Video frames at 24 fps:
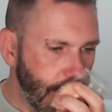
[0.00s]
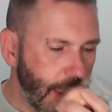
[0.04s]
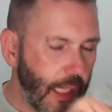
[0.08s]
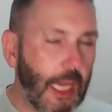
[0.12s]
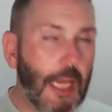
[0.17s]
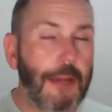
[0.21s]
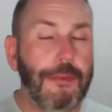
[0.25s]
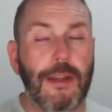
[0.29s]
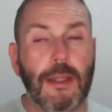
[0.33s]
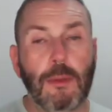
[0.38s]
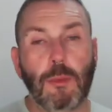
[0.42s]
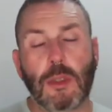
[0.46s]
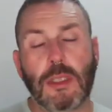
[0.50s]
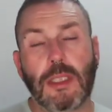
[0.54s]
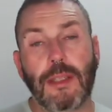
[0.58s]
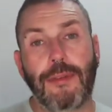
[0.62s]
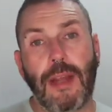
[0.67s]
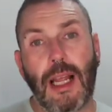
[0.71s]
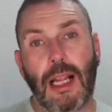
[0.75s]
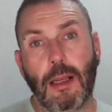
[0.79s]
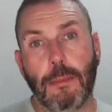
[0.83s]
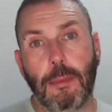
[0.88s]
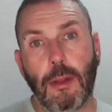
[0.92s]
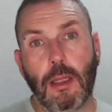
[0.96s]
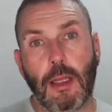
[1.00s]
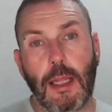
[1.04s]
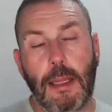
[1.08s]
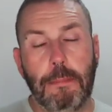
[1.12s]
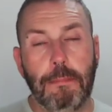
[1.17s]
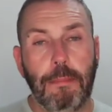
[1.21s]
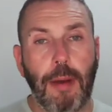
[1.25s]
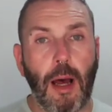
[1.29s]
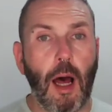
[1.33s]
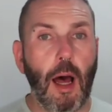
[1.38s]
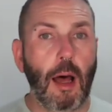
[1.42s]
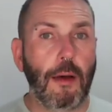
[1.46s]
If it was available
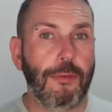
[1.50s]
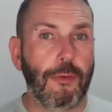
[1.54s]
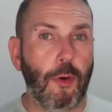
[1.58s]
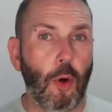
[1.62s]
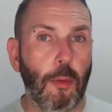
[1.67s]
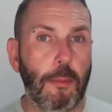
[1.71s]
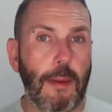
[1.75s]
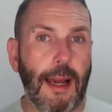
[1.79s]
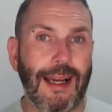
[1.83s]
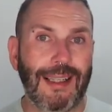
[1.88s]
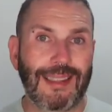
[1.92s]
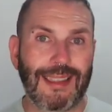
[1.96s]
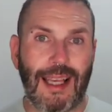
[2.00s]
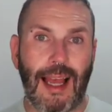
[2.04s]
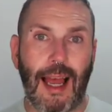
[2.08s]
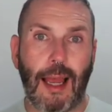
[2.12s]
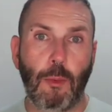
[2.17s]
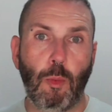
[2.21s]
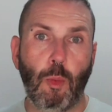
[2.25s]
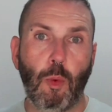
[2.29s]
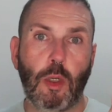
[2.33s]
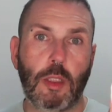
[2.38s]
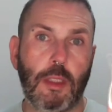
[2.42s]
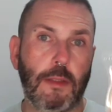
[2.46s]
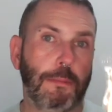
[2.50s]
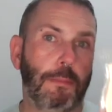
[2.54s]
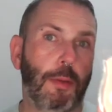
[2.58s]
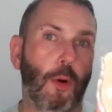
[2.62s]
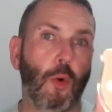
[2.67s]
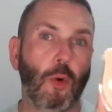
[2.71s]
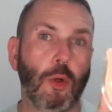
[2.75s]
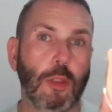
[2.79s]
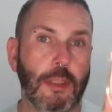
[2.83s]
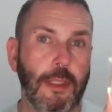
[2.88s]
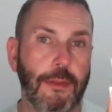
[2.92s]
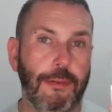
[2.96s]
in bar format, I would have
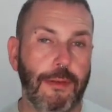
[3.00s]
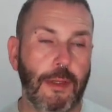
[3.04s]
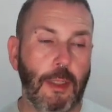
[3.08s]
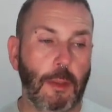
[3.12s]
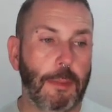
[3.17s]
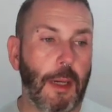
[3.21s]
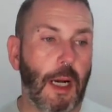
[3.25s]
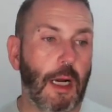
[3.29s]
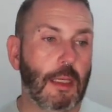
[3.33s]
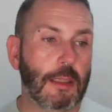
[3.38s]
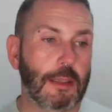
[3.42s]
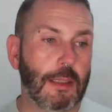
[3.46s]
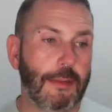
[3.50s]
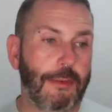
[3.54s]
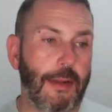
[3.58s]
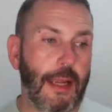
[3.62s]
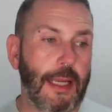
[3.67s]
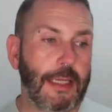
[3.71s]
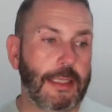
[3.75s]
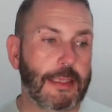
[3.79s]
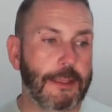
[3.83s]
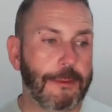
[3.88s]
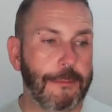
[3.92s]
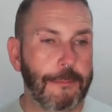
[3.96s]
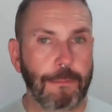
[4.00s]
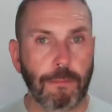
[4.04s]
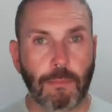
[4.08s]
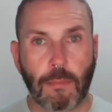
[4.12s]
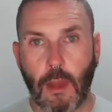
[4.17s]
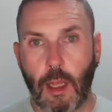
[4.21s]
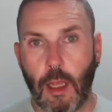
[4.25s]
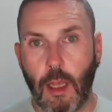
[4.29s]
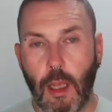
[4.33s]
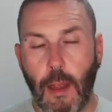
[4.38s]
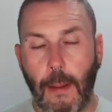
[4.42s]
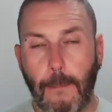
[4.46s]
bought a few bars of it,
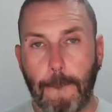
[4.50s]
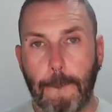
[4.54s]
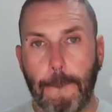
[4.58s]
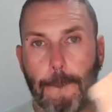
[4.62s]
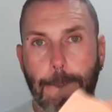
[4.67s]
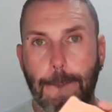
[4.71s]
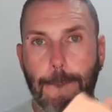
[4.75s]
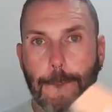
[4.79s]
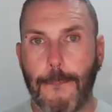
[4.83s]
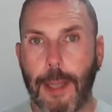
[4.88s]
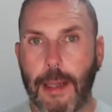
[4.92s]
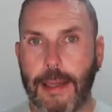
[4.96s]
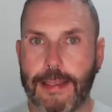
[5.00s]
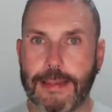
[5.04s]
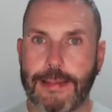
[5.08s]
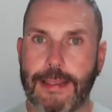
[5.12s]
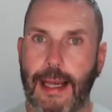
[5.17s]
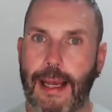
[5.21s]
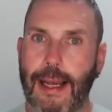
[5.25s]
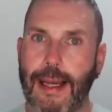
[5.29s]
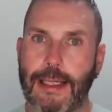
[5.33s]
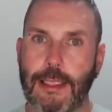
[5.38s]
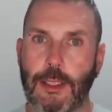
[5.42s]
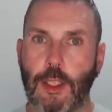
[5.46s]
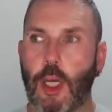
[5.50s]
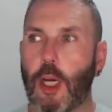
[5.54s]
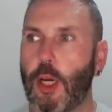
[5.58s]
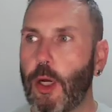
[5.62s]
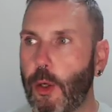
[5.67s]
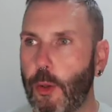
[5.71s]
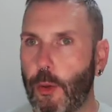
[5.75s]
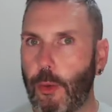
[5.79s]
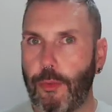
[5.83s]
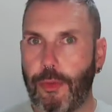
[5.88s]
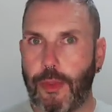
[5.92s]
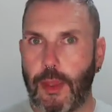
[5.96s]
but I
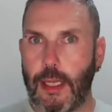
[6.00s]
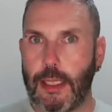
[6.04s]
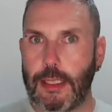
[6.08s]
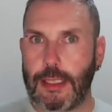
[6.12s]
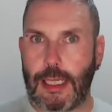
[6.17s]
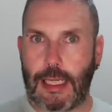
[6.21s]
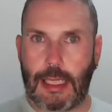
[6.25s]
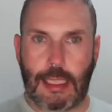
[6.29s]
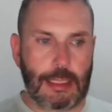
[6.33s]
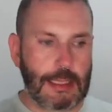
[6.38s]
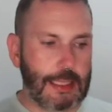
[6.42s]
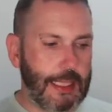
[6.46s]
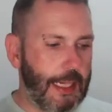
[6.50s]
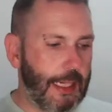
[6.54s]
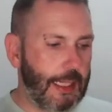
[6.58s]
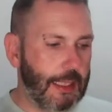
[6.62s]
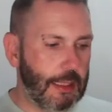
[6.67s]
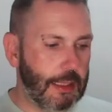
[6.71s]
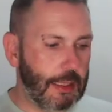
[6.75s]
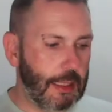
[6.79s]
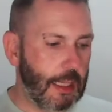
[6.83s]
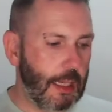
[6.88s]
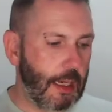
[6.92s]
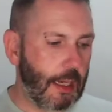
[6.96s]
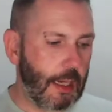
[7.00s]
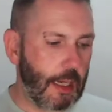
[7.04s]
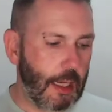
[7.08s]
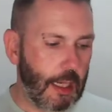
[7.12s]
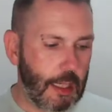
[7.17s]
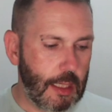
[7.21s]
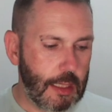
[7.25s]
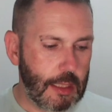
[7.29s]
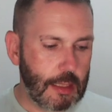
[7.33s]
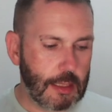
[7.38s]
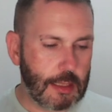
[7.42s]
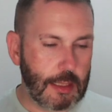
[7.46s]
know that it's in
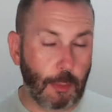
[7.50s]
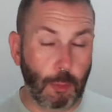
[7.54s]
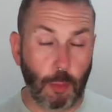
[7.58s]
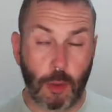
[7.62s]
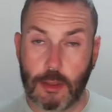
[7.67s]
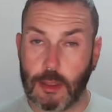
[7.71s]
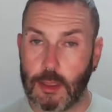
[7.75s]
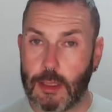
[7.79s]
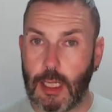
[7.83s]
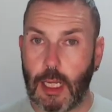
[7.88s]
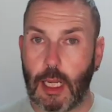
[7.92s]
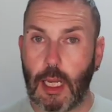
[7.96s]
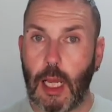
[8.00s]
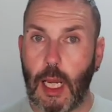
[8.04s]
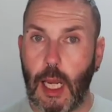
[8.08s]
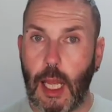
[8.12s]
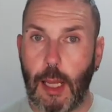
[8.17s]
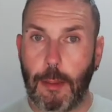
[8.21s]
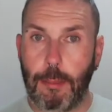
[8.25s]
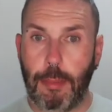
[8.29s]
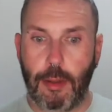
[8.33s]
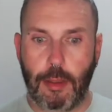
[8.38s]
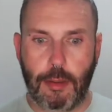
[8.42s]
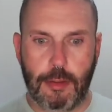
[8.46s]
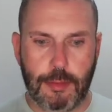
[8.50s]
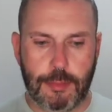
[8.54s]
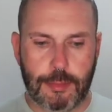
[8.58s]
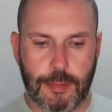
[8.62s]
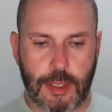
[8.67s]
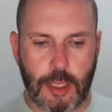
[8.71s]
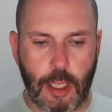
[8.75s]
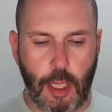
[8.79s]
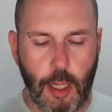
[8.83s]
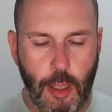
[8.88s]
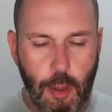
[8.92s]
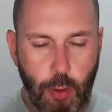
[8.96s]
someone's club,
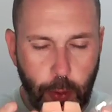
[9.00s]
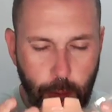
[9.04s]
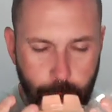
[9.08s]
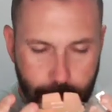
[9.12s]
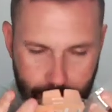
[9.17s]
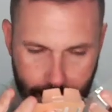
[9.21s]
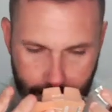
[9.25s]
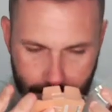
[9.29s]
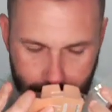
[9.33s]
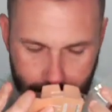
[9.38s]
so